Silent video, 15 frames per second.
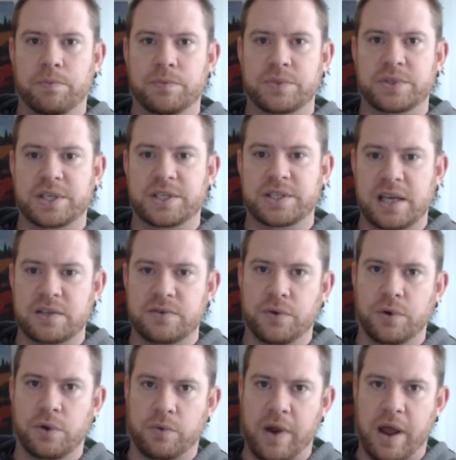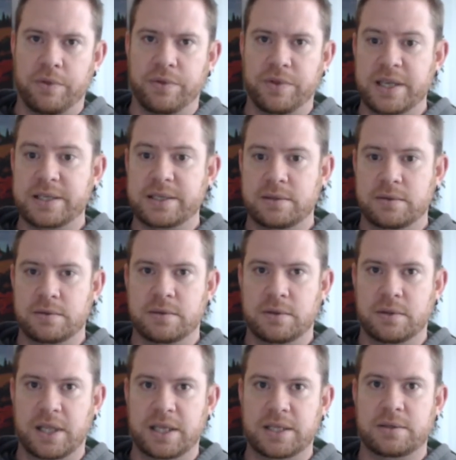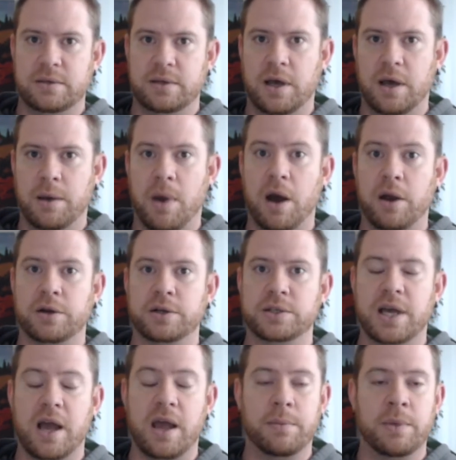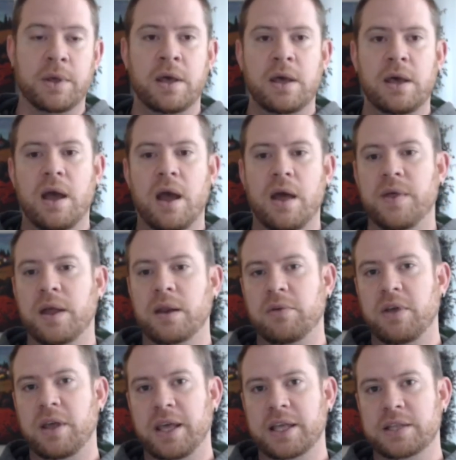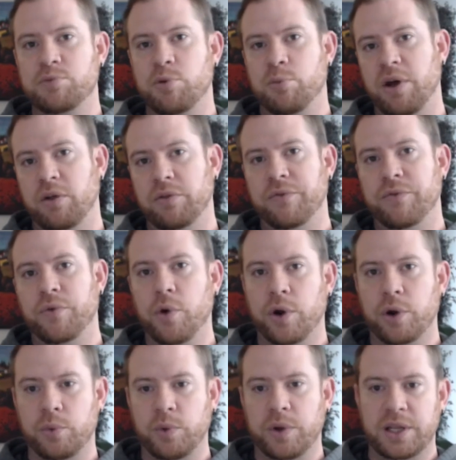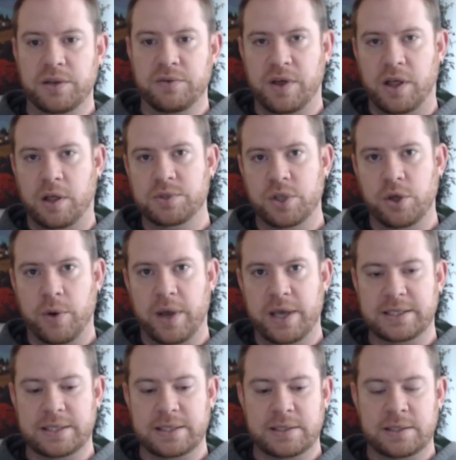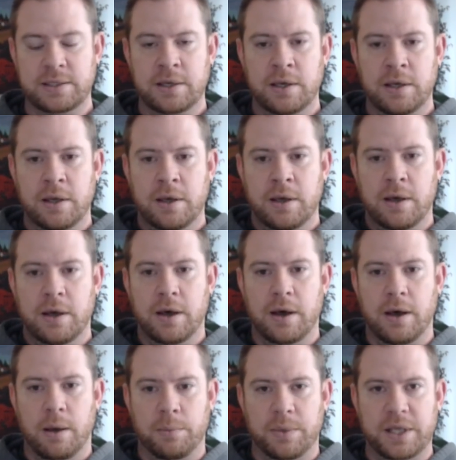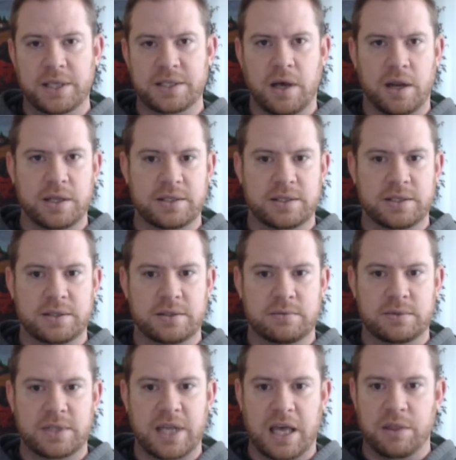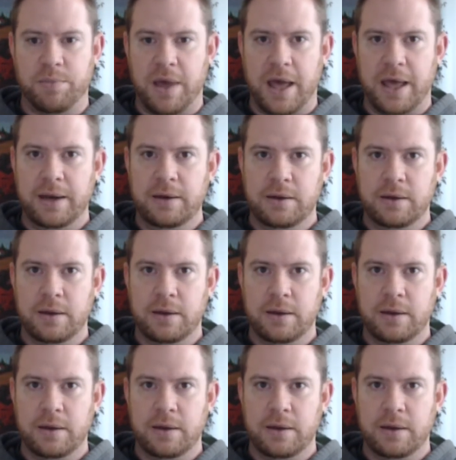successful around this modern time, and then he gets propelled forward when he develops the oasis. He's on his deathbed,